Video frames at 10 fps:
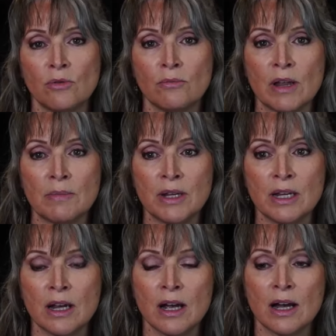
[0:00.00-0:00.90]
maybe
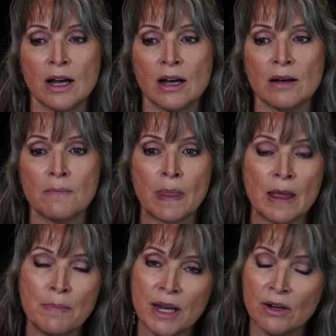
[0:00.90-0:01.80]
um, a
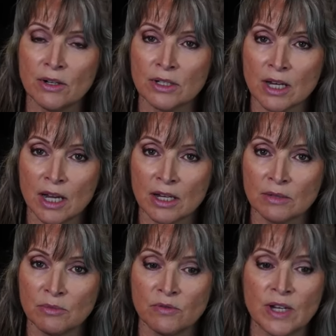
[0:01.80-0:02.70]
parent has
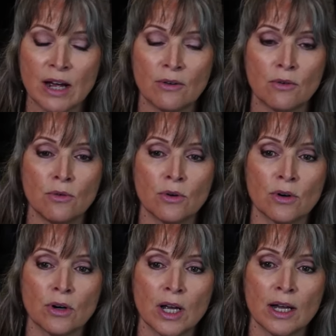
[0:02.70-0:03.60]
moved out
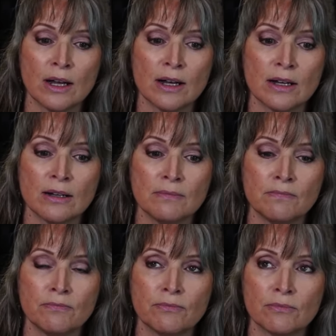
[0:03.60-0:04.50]
or
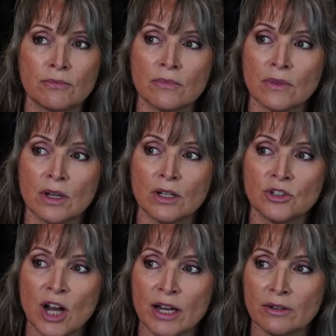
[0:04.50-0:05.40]
um, a
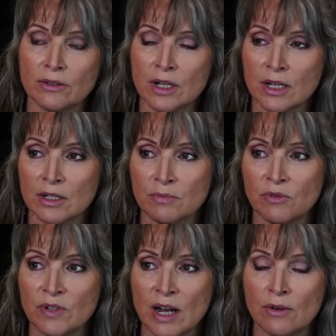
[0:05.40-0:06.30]
child has
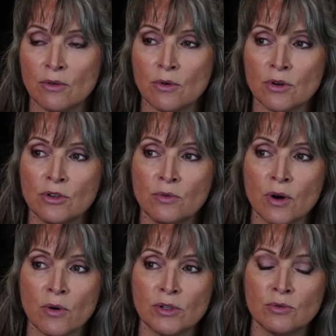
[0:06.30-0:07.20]
moved out or you are
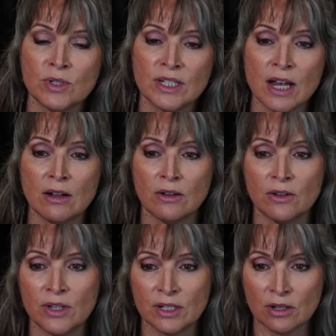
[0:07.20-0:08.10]
going to sell
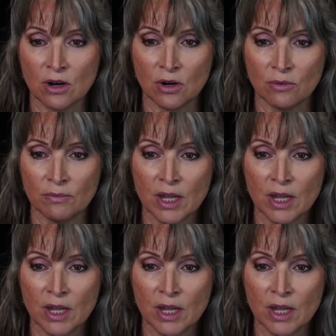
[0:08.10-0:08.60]
this home.